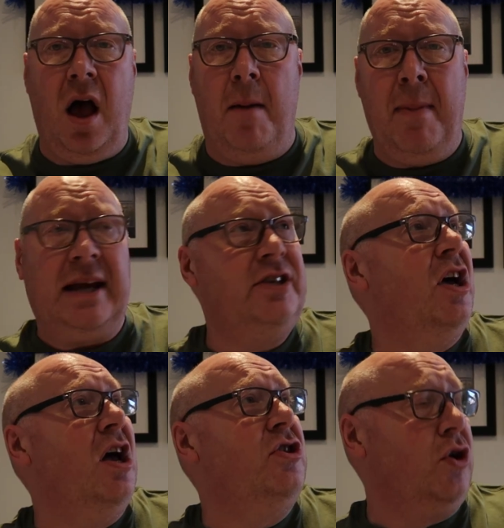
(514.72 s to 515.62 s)
a mate
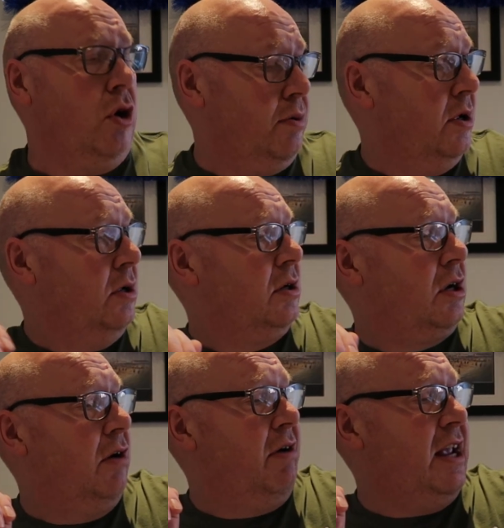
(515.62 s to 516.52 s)
turns up,
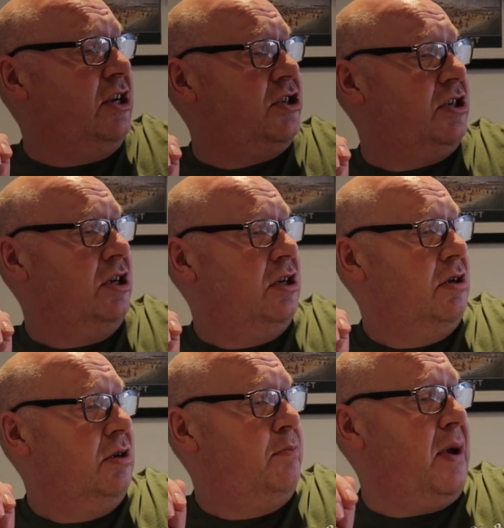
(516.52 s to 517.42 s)
Clarice,
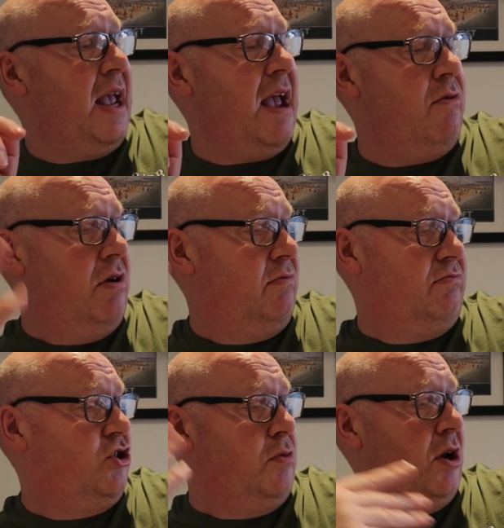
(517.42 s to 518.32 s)
beer
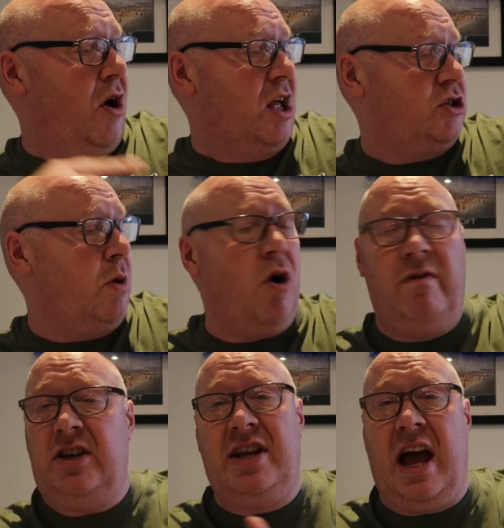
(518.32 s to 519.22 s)
at something like
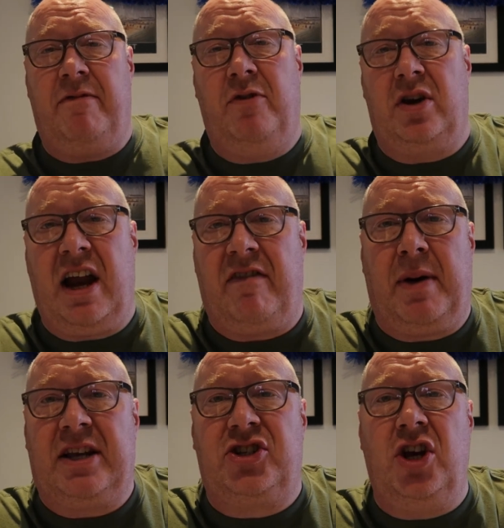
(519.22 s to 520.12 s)
12, it's now fucking
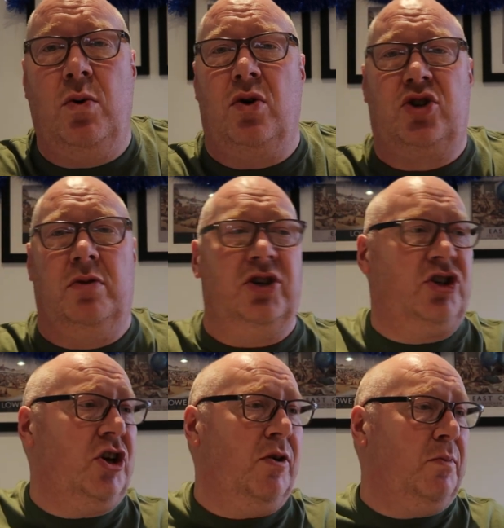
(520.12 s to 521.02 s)
2:30 or something
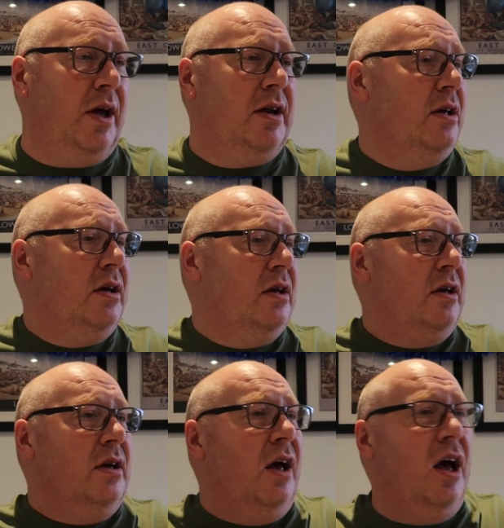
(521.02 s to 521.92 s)
stupid,
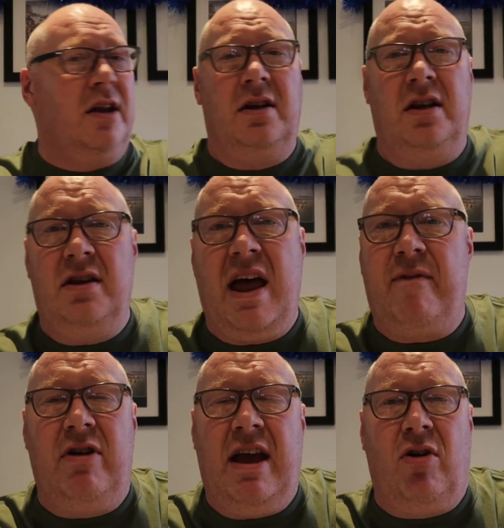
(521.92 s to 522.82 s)
and
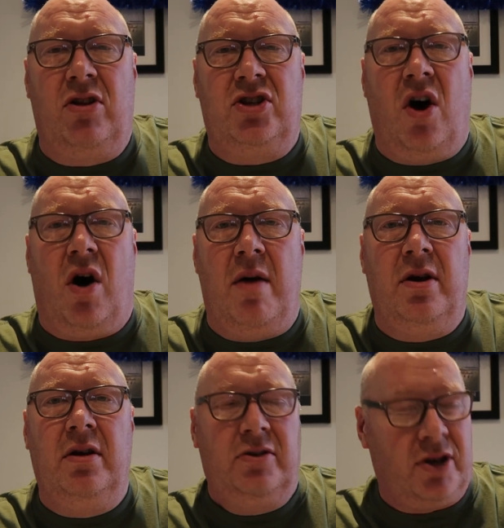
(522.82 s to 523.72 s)
never here on
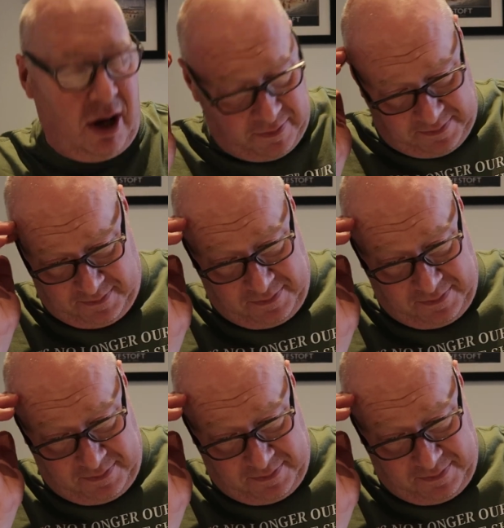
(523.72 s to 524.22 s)
time. So.